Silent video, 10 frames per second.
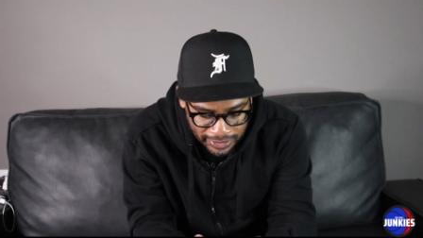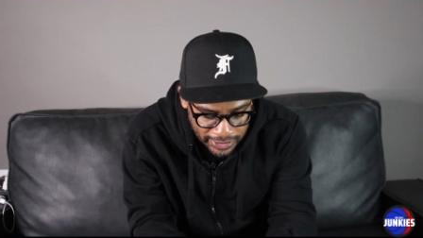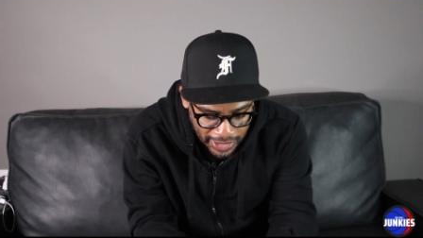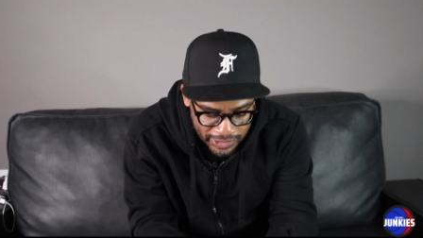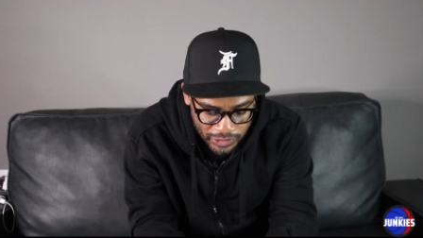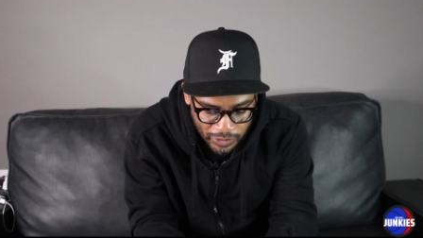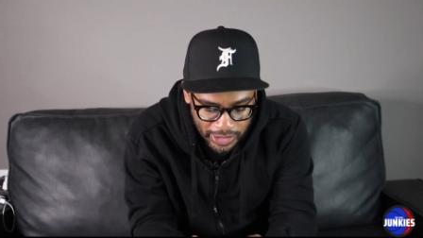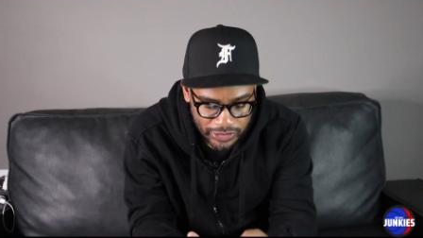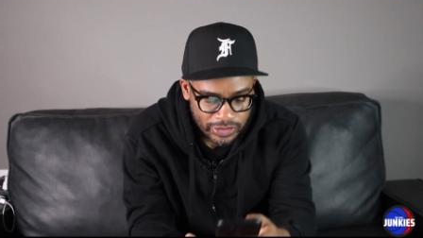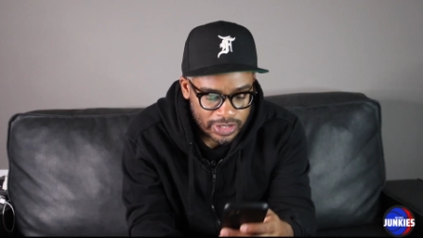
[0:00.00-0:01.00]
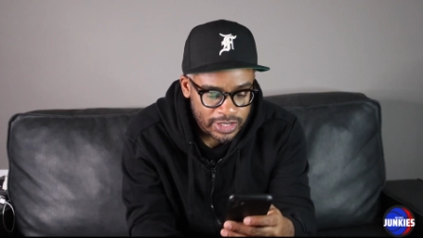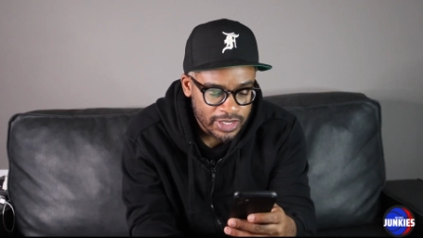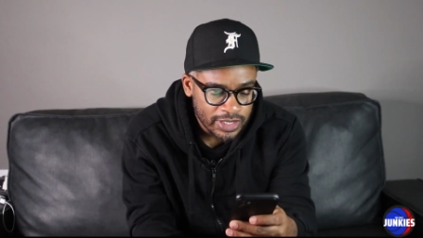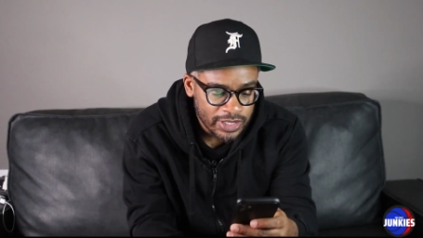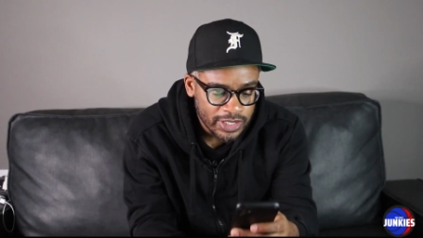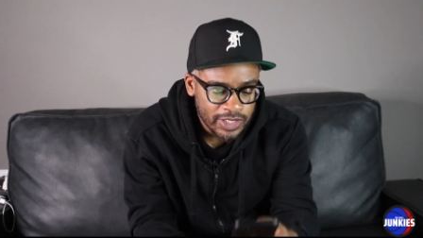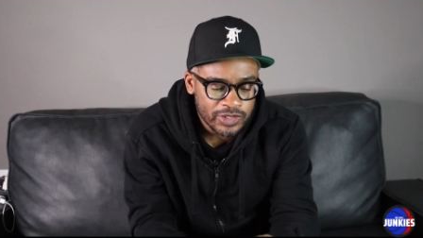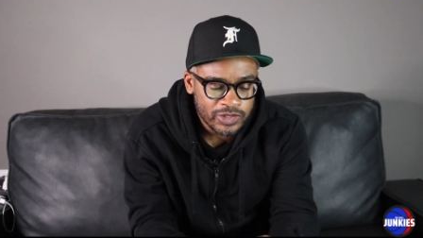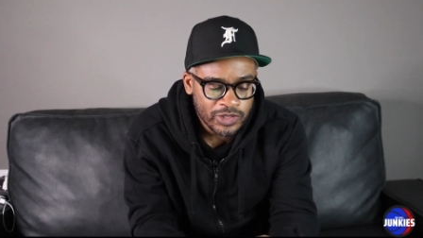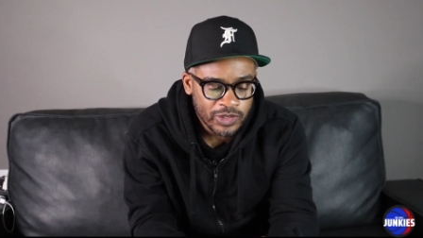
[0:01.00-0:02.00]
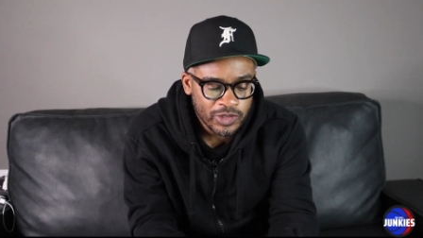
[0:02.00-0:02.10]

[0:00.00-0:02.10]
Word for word: the next question is,